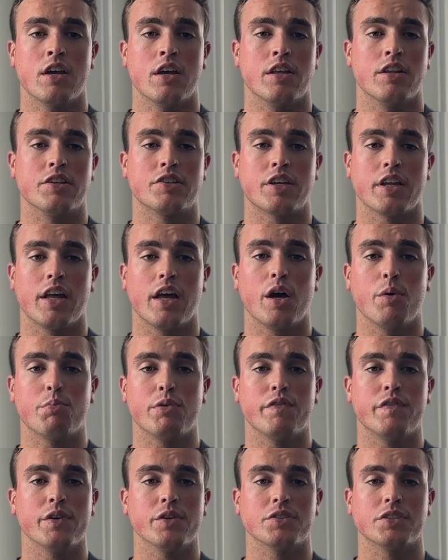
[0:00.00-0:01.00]
This is gonna help you
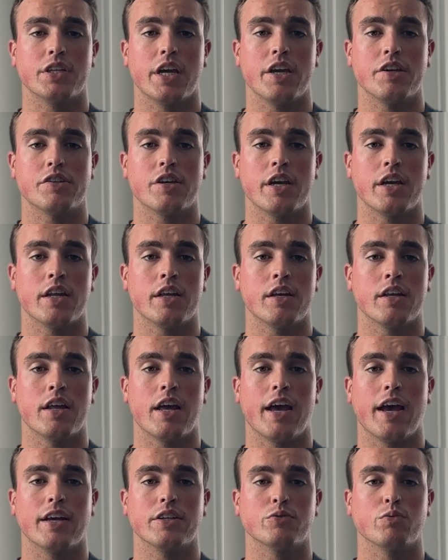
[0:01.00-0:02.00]
feel satiated
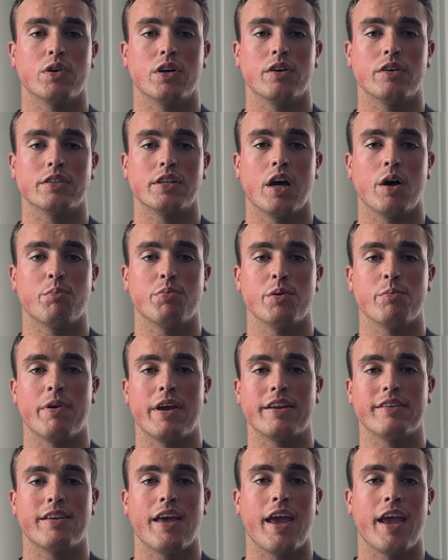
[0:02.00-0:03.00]
as well as help you
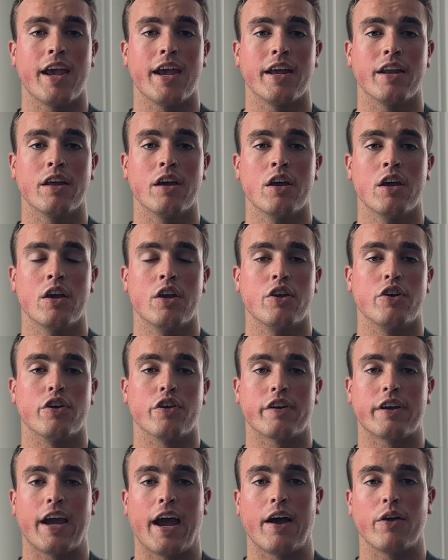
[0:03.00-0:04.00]
maintain your
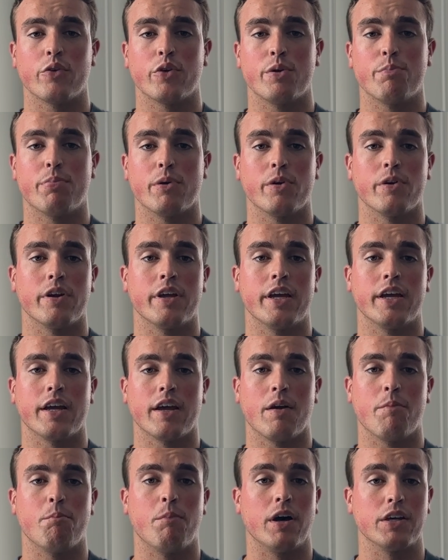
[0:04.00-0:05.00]
calorie burning
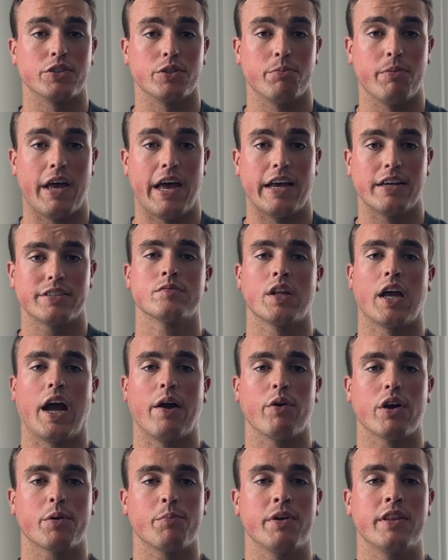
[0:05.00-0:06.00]
muscle mass. I
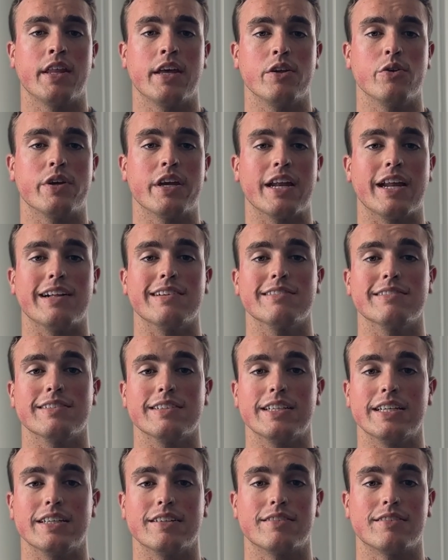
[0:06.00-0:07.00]
recommend that you get at
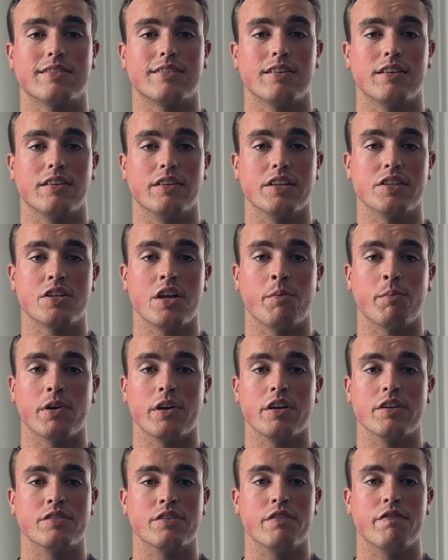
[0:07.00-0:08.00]
least, this number
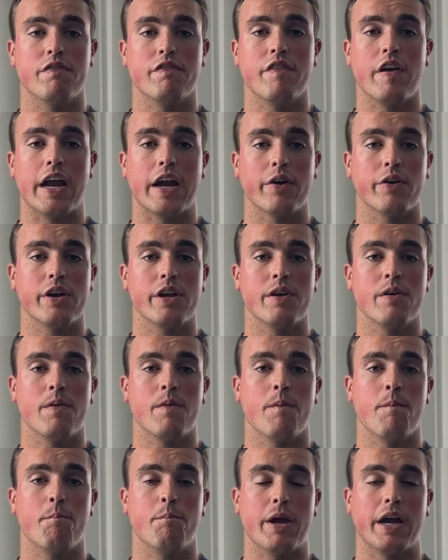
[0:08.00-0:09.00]
is the very
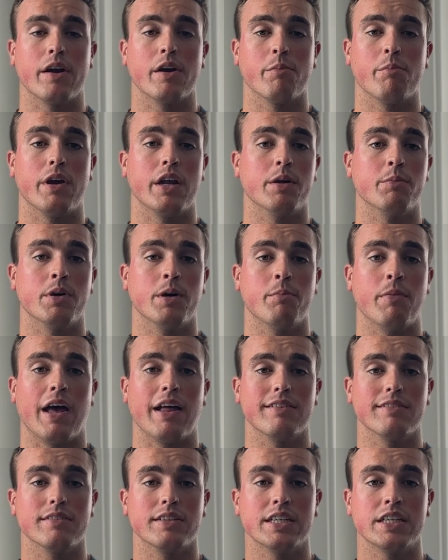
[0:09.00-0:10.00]
bare minimum,
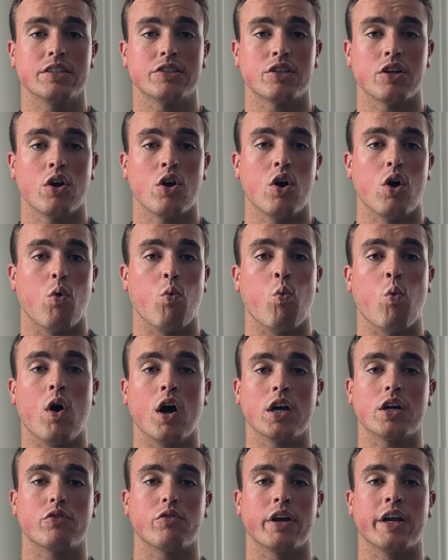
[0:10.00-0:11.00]
at least
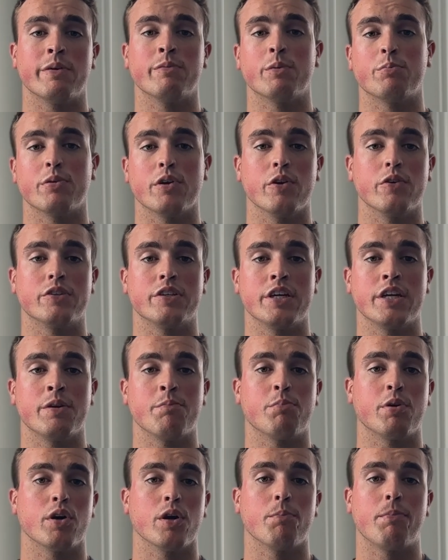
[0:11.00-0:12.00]
1 gram of protein
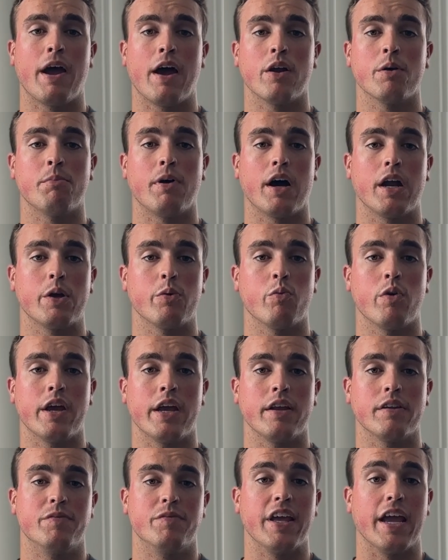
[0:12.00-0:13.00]
per pound of body
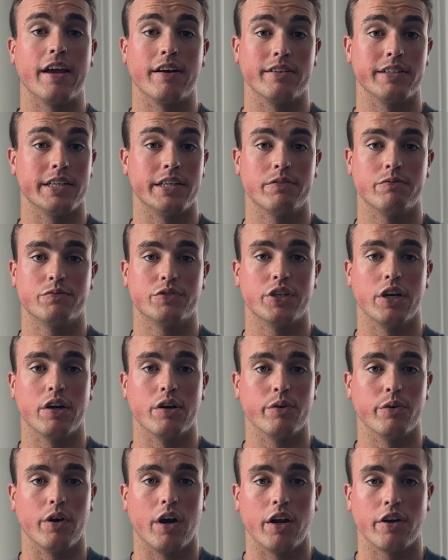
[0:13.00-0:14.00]
weight daily.
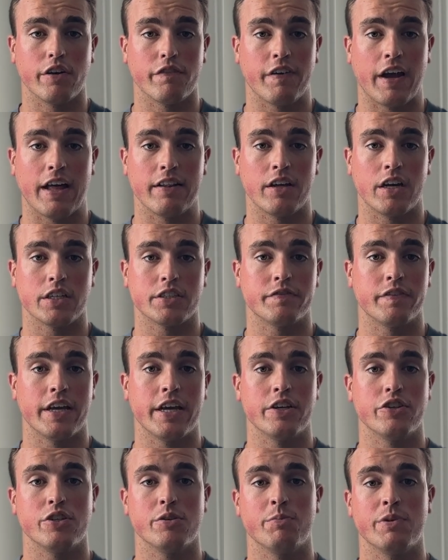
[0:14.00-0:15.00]
So on your fat loss
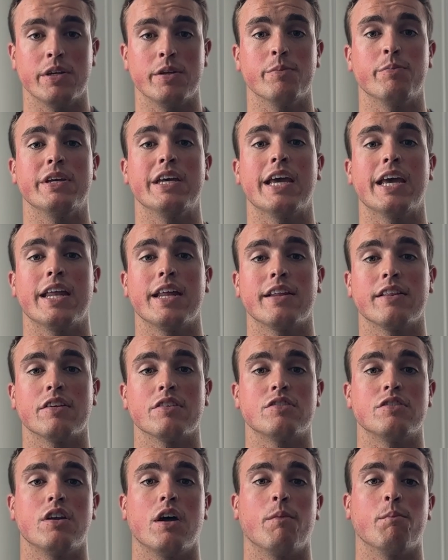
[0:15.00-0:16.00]
phase, you need to be hitting
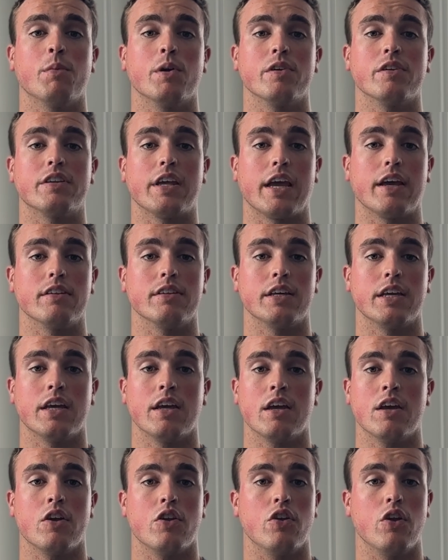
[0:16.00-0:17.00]
this number daily.
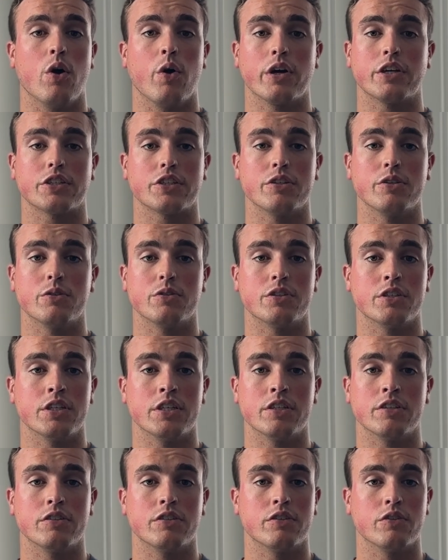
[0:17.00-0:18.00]
No
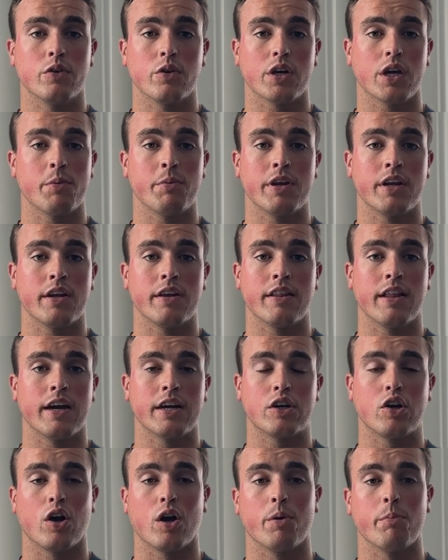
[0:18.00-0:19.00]
excuses, don't give me any of
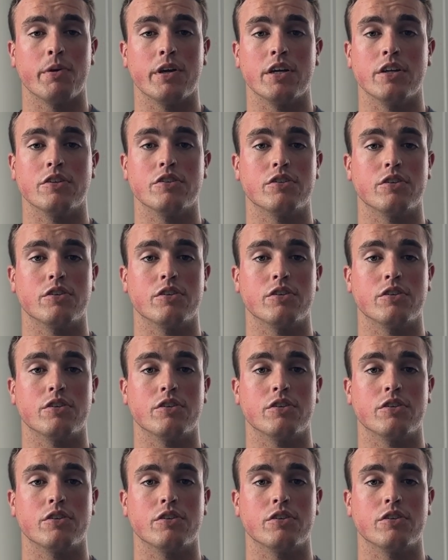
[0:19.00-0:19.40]
that garbage.